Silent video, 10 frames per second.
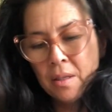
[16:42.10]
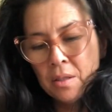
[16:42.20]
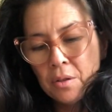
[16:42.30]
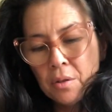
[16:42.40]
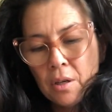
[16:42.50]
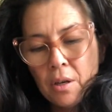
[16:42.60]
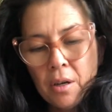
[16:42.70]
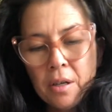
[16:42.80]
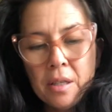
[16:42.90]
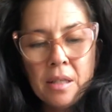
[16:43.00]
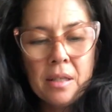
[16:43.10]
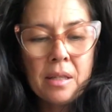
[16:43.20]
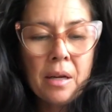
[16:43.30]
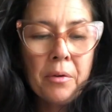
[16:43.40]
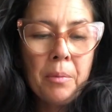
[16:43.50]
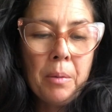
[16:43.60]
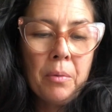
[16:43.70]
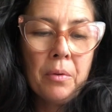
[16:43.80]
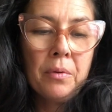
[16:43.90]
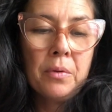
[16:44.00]
So the card is, I
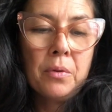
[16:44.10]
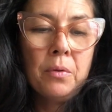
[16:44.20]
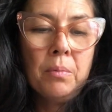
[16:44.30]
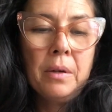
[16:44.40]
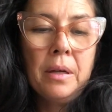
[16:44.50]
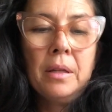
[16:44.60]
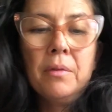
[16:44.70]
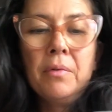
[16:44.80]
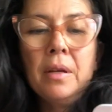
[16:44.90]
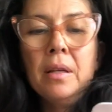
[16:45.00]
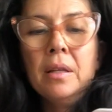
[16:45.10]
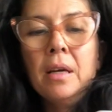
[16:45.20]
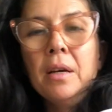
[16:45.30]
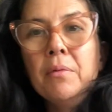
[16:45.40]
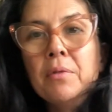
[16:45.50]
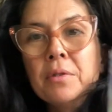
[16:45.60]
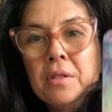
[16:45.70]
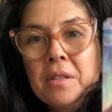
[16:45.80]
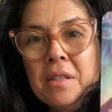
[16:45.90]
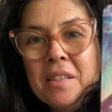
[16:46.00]
remember, soul plan, the fated life
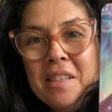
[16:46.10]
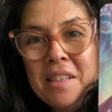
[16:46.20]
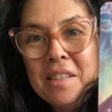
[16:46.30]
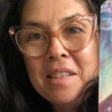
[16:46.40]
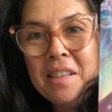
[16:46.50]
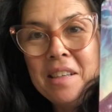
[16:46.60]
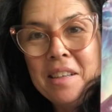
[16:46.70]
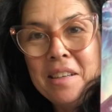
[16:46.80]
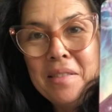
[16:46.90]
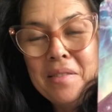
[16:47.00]
versus the destiny life.